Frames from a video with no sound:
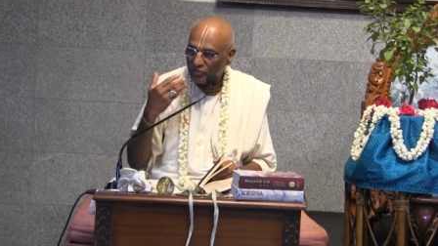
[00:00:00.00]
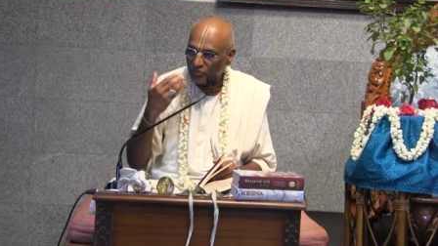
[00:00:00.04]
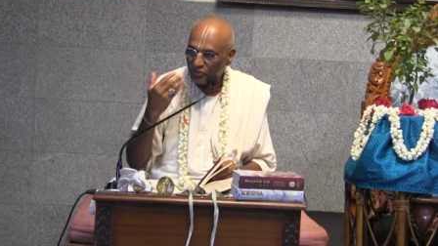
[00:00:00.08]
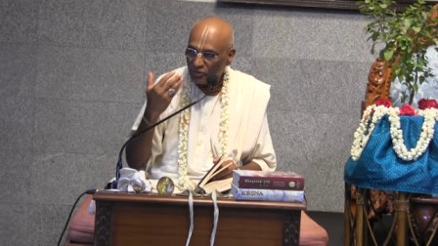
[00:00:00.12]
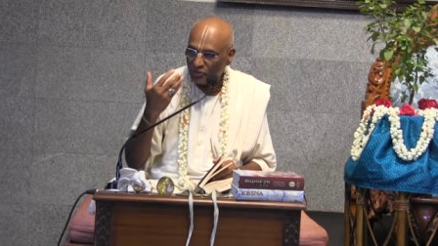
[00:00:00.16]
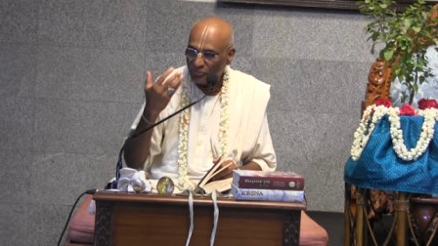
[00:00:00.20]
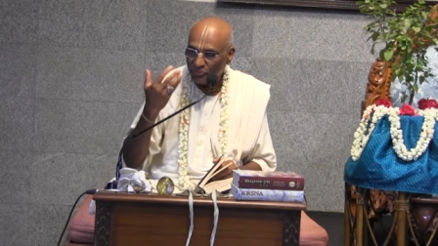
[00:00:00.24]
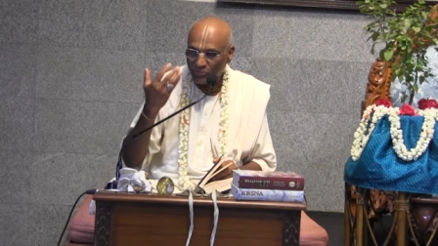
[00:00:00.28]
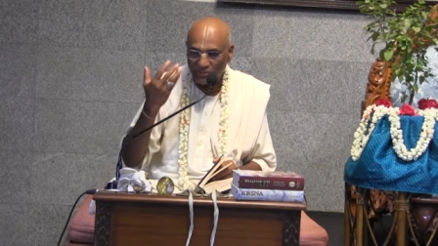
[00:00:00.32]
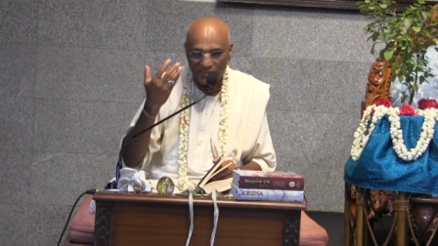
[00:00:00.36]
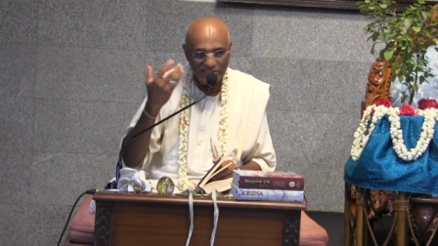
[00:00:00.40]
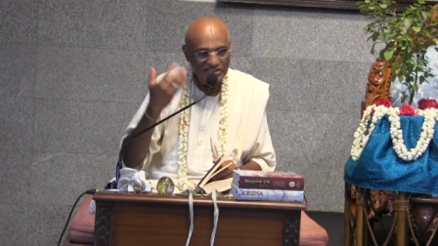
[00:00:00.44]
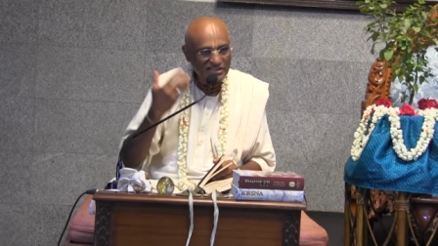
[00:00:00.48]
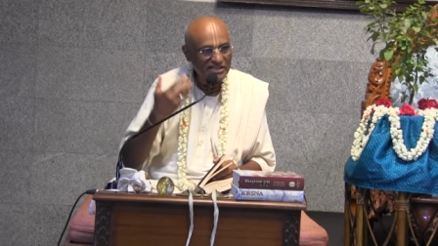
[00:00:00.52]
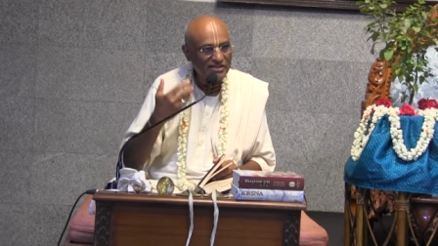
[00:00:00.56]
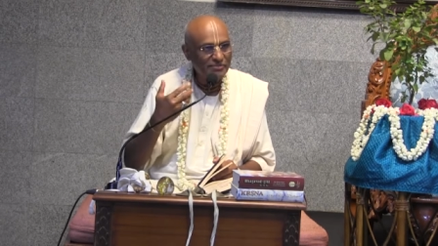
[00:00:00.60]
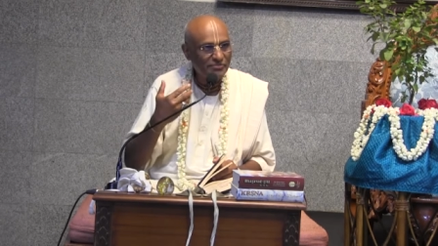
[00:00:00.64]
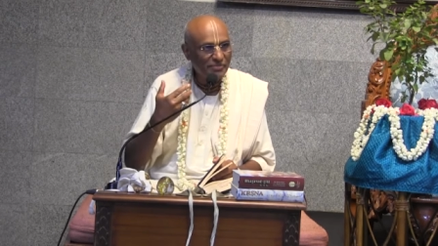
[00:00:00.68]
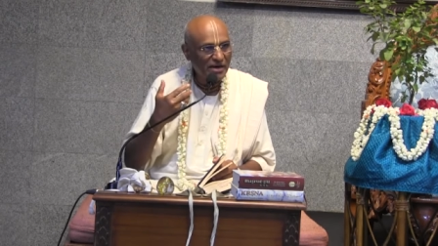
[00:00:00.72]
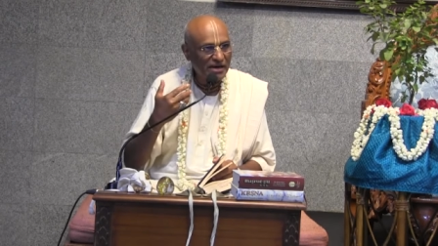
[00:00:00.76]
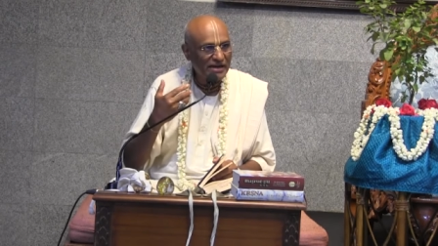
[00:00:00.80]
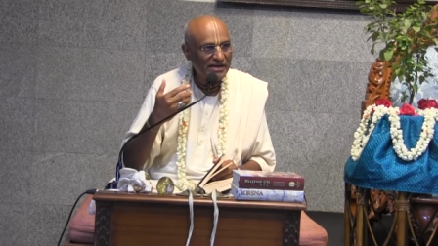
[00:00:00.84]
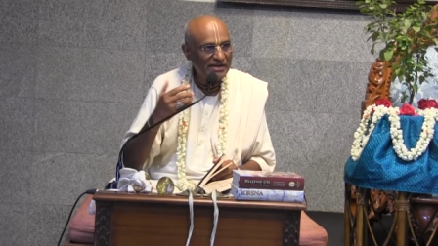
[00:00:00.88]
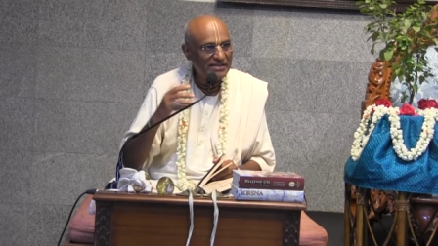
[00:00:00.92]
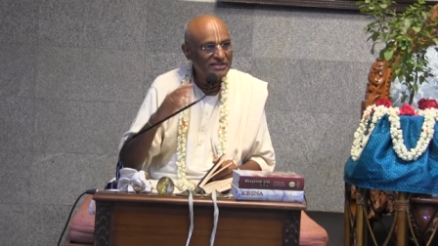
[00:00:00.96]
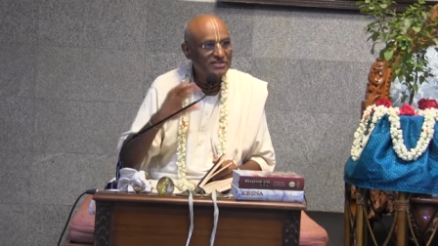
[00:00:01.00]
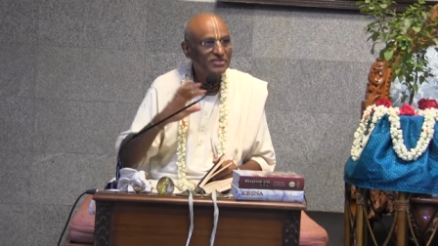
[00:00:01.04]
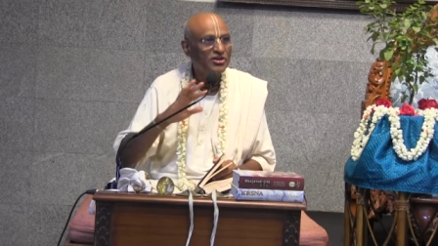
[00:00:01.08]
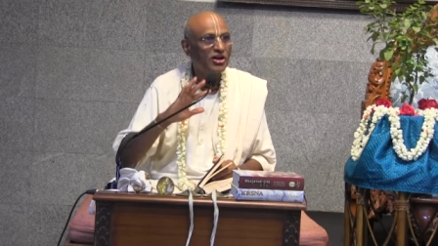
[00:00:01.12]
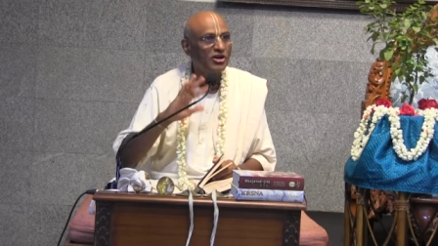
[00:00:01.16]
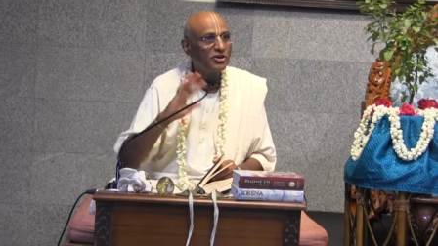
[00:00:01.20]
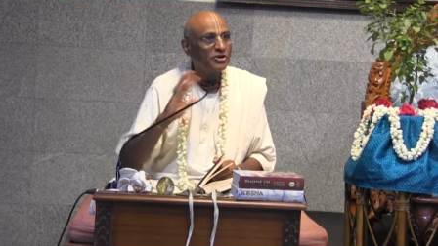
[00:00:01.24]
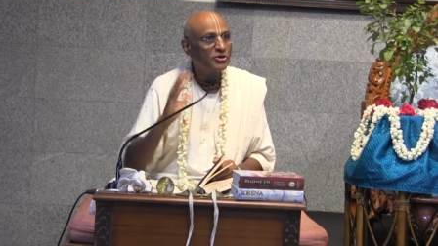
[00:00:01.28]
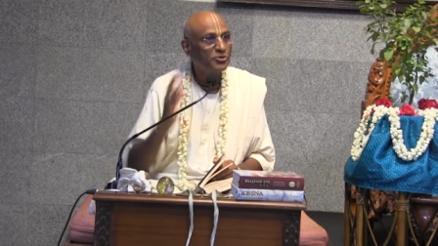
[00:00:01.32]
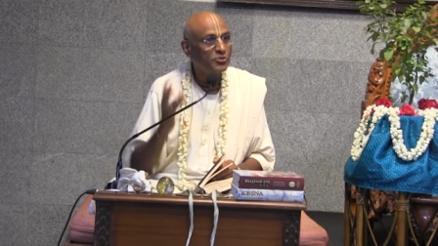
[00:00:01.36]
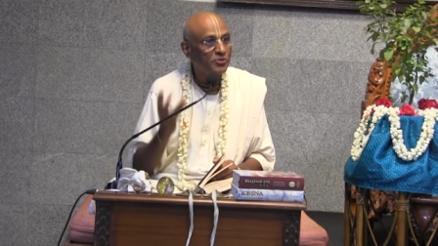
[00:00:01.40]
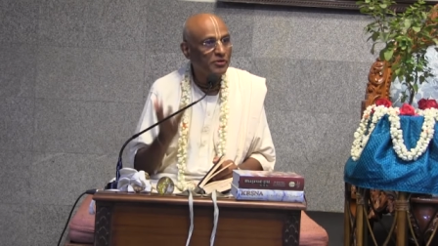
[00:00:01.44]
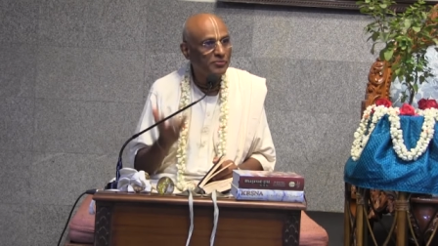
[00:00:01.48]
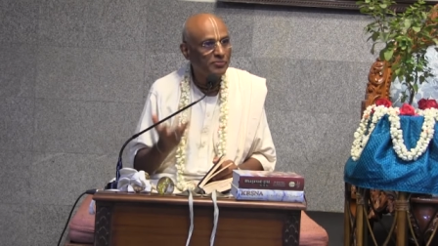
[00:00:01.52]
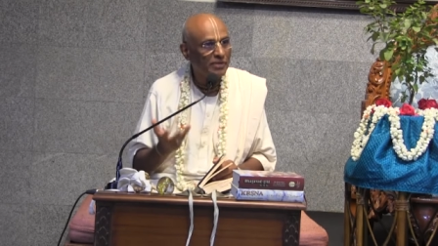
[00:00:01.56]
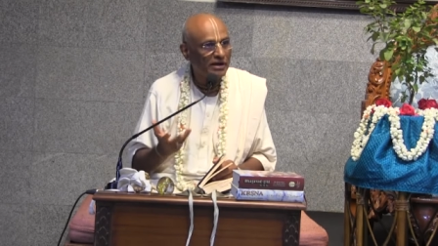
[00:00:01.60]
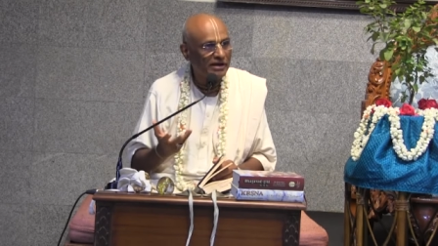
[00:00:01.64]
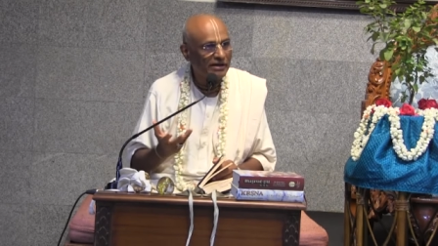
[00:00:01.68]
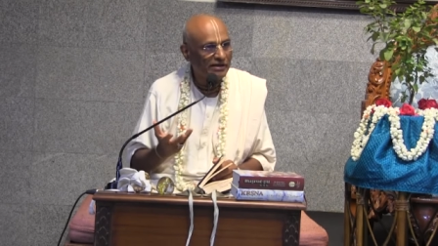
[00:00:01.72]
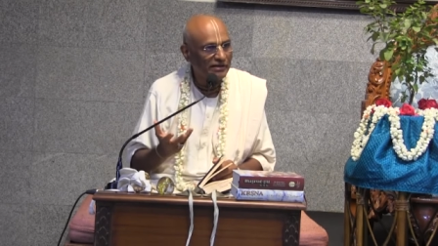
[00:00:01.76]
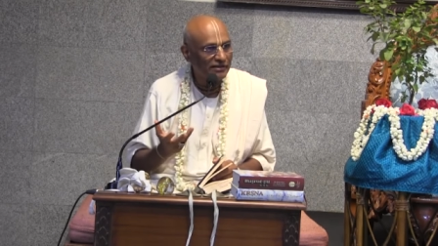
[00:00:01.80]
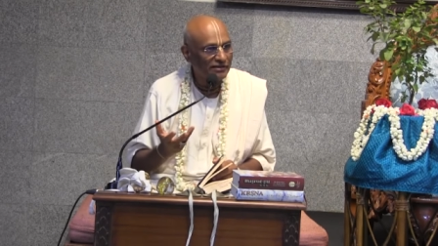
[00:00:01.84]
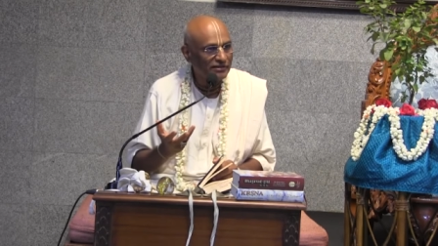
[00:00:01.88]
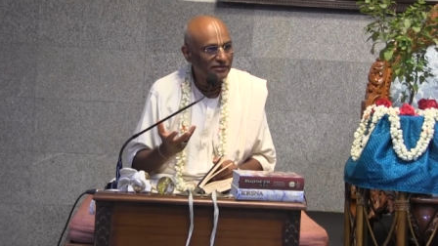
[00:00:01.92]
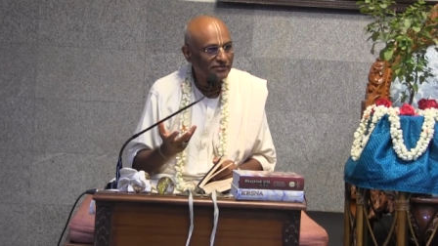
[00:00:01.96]
your present mind is not your
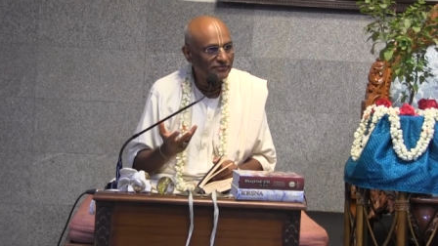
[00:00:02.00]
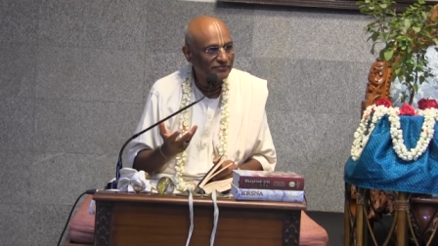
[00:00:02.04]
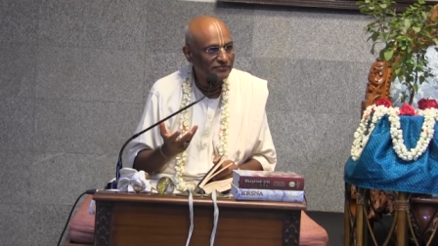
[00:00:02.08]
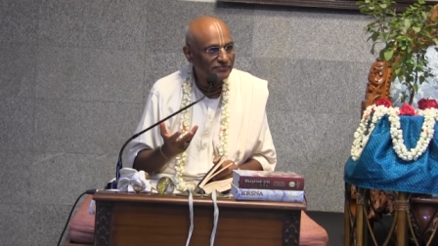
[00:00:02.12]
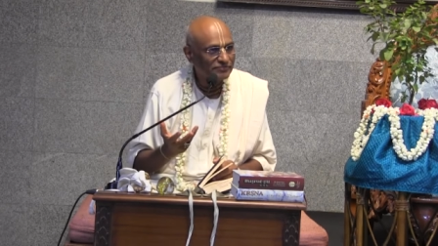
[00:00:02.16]
mind.